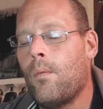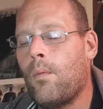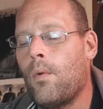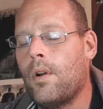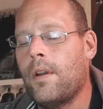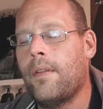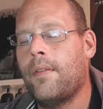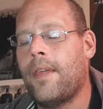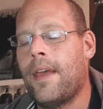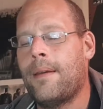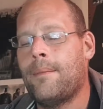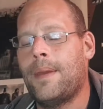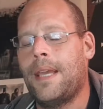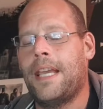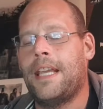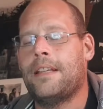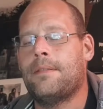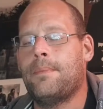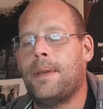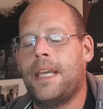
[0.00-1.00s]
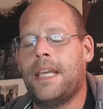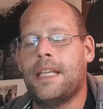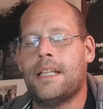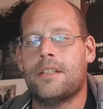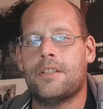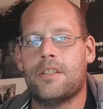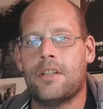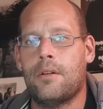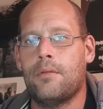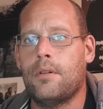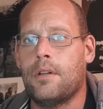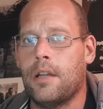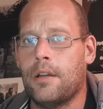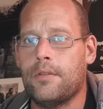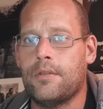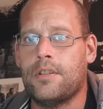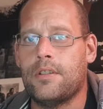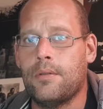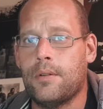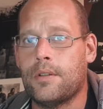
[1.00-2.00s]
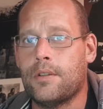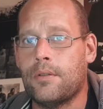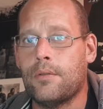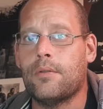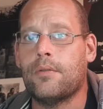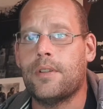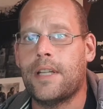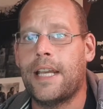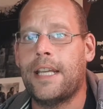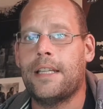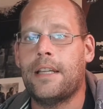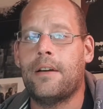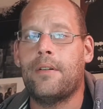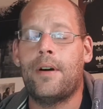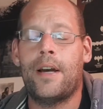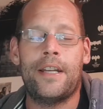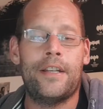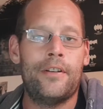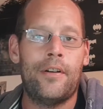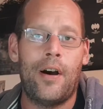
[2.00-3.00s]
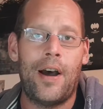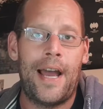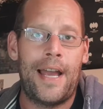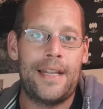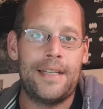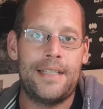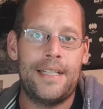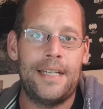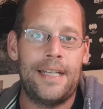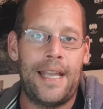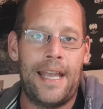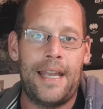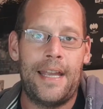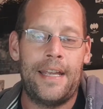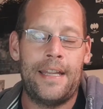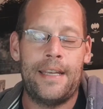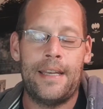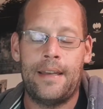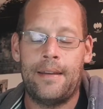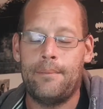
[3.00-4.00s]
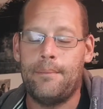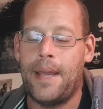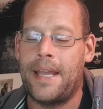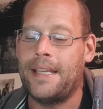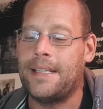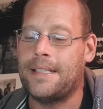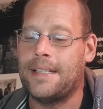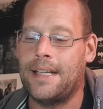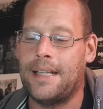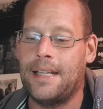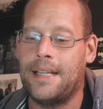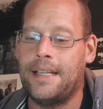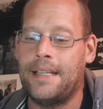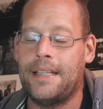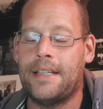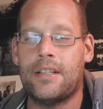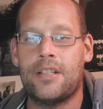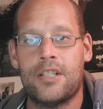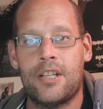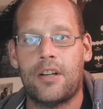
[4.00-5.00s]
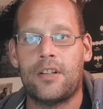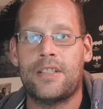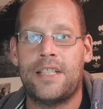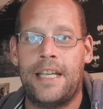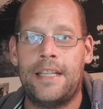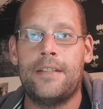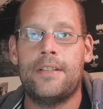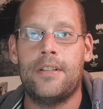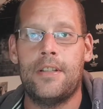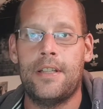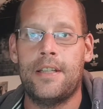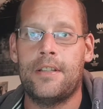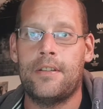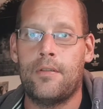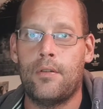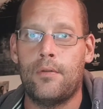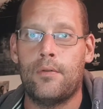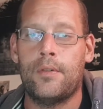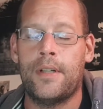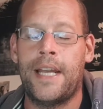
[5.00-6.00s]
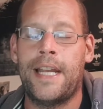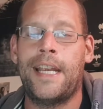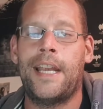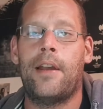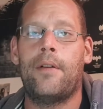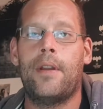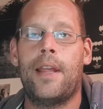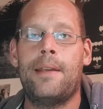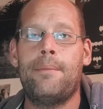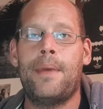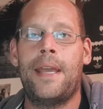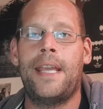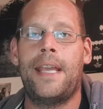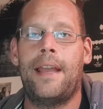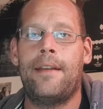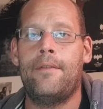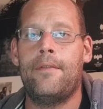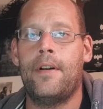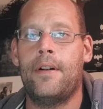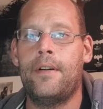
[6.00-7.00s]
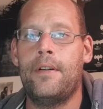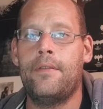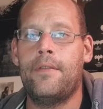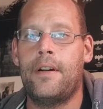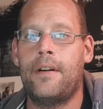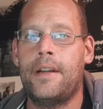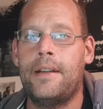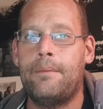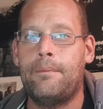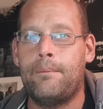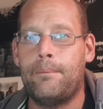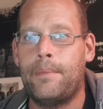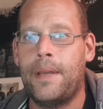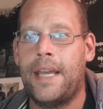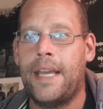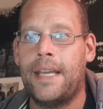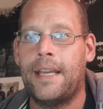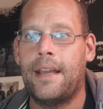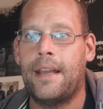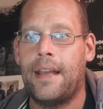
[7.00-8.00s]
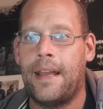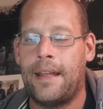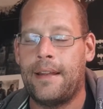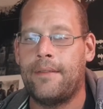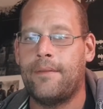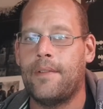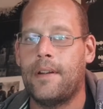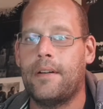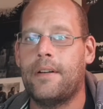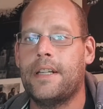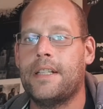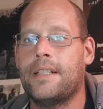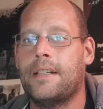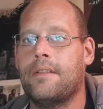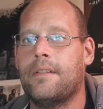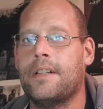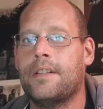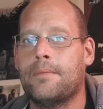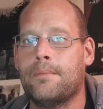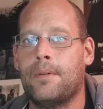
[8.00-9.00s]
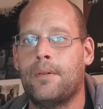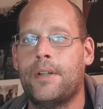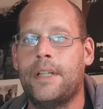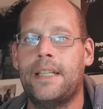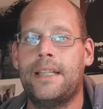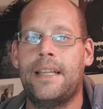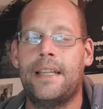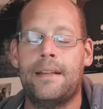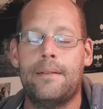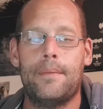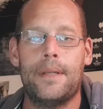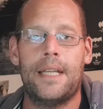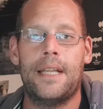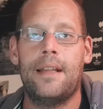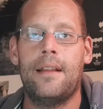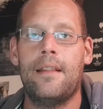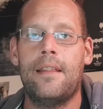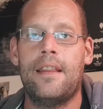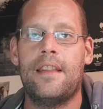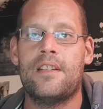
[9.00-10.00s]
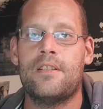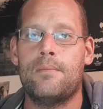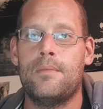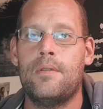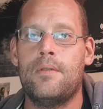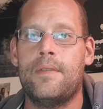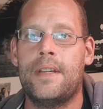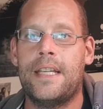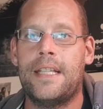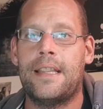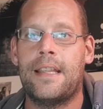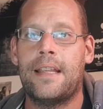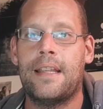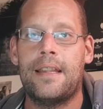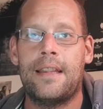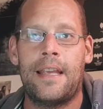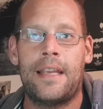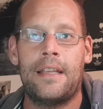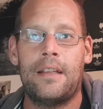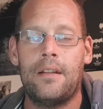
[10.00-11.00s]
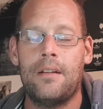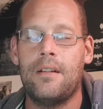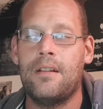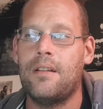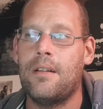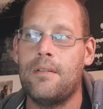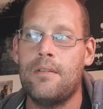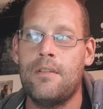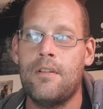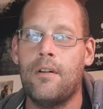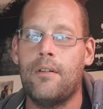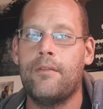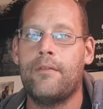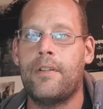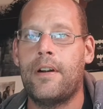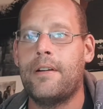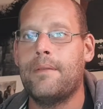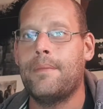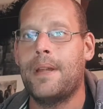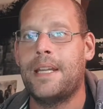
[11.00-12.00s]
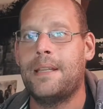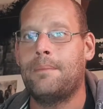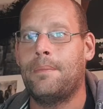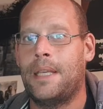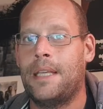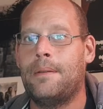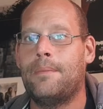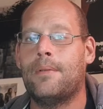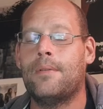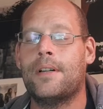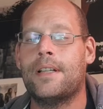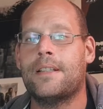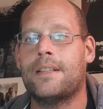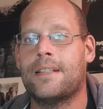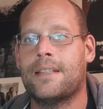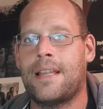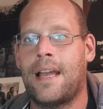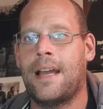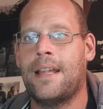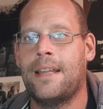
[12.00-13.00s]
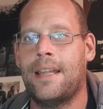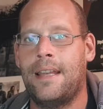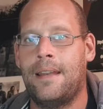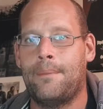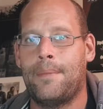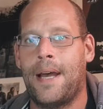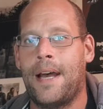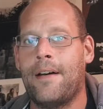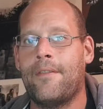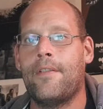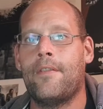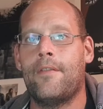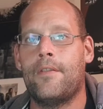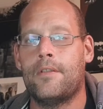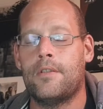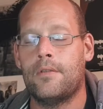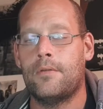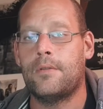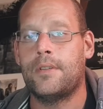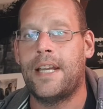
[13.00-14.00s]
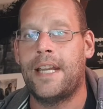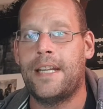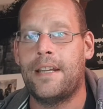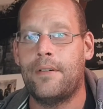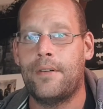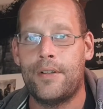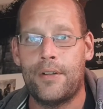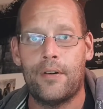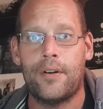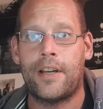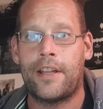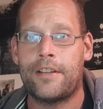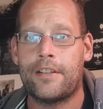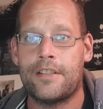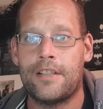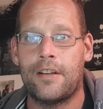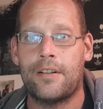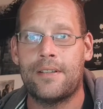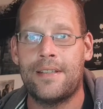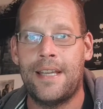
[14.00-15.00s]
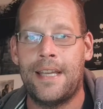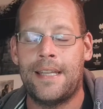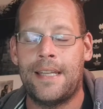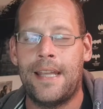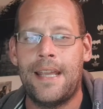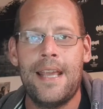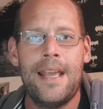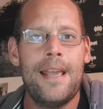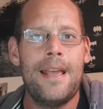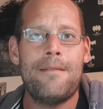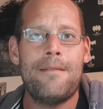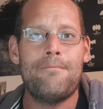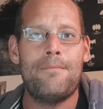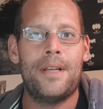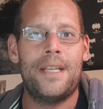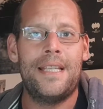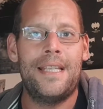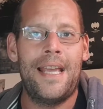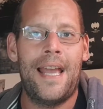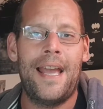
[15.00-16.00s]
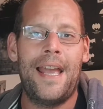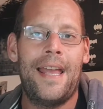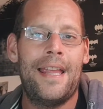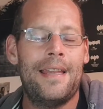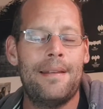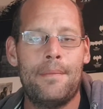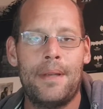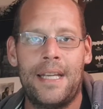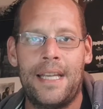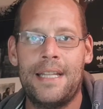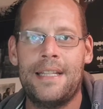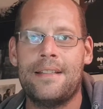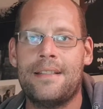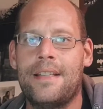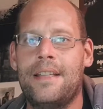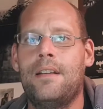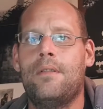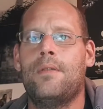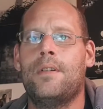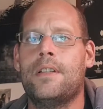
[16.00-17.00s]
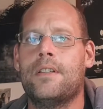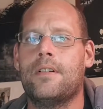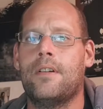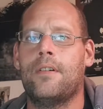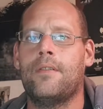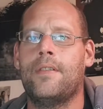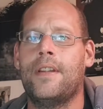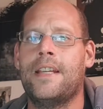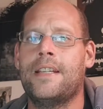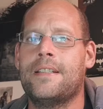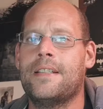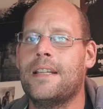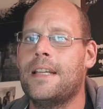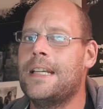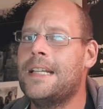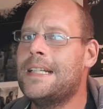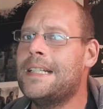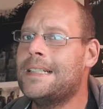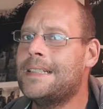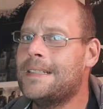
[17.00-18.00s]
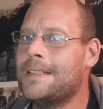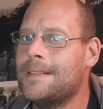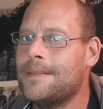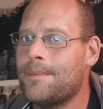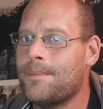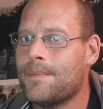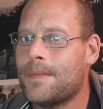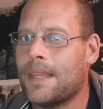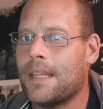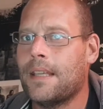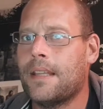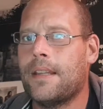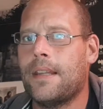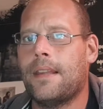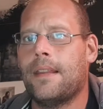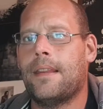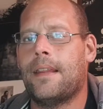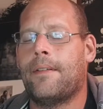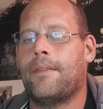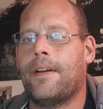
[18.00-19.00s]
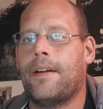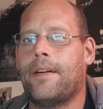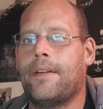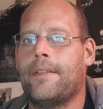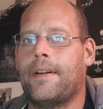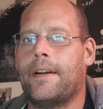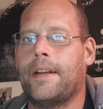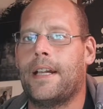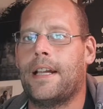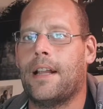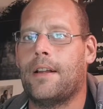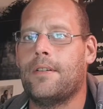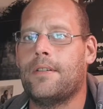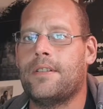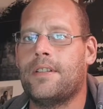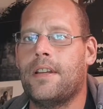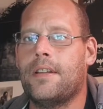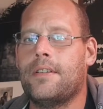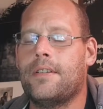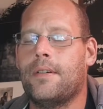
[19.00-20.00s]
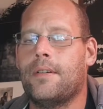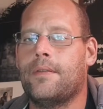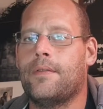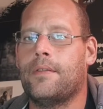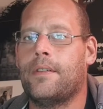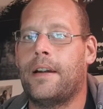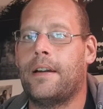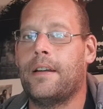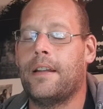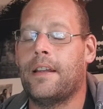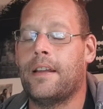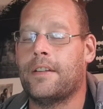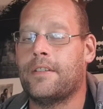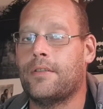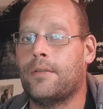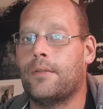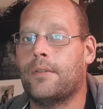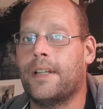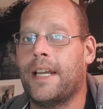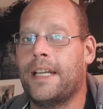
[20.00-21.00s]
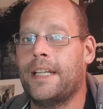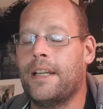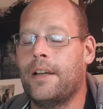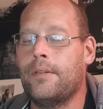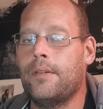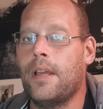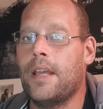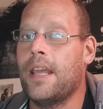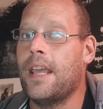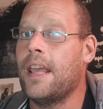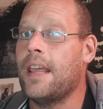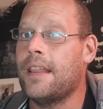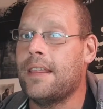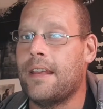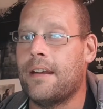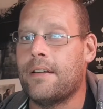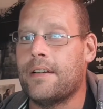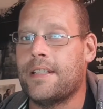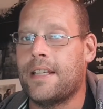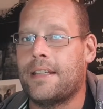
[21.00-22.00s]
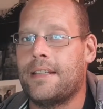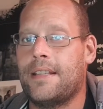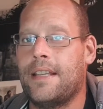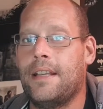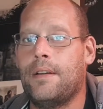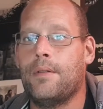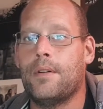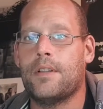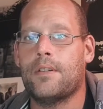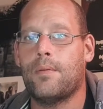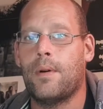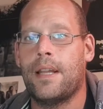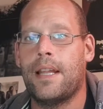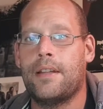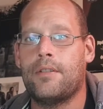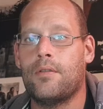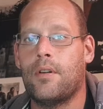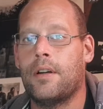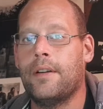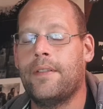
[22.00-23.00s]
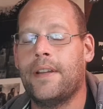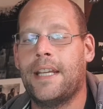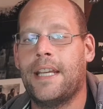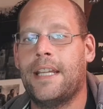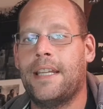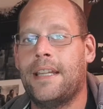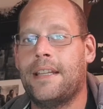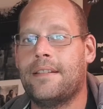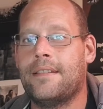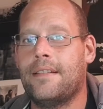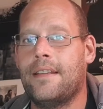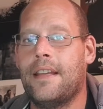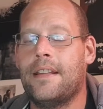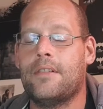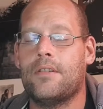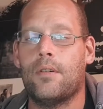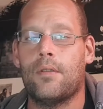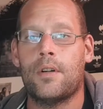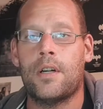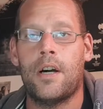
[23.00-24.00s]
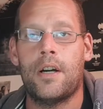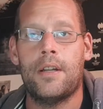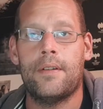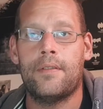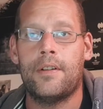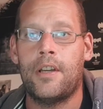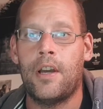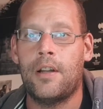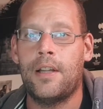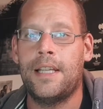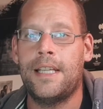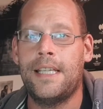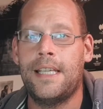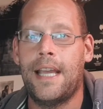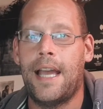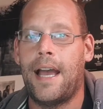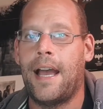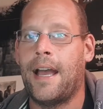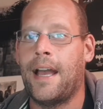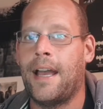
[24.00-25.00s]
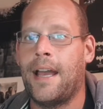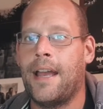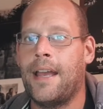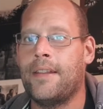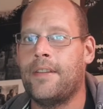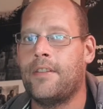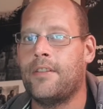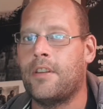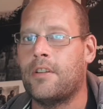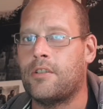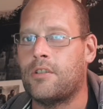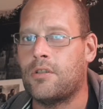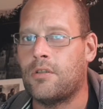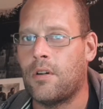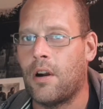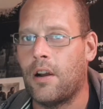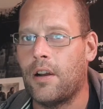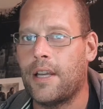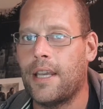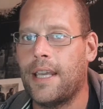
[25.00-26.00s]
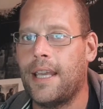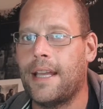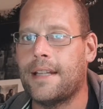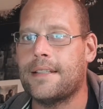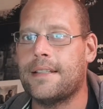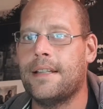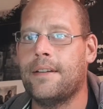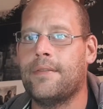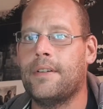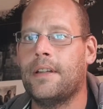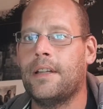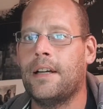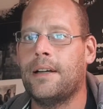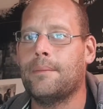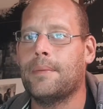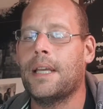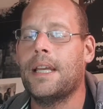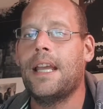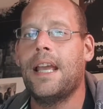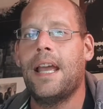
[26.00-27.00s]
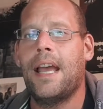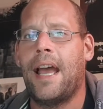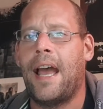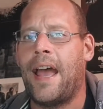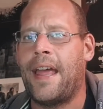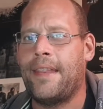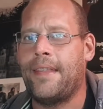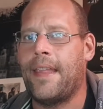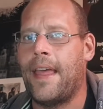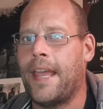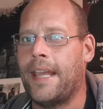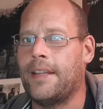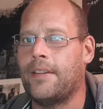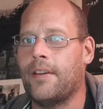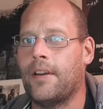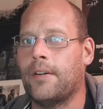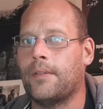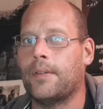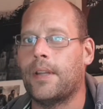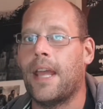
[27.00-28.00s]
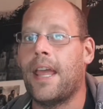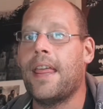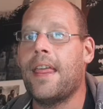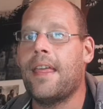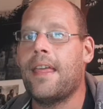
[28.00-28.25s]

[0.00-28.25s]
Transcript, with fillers: One of them is being so close to a tornado and not actually getting basically sucked into this tornado. They make a very, very big and very serious point near the beginning of this movie that they not very many people can stand in the path of a tornado and not get sucked in. But yet, at the beginning sequence of this, they're very, very close to a, a tornado. There is a sequence where they're driving in this ditch or kind of gully, and the truck gets lifted up, and they don't.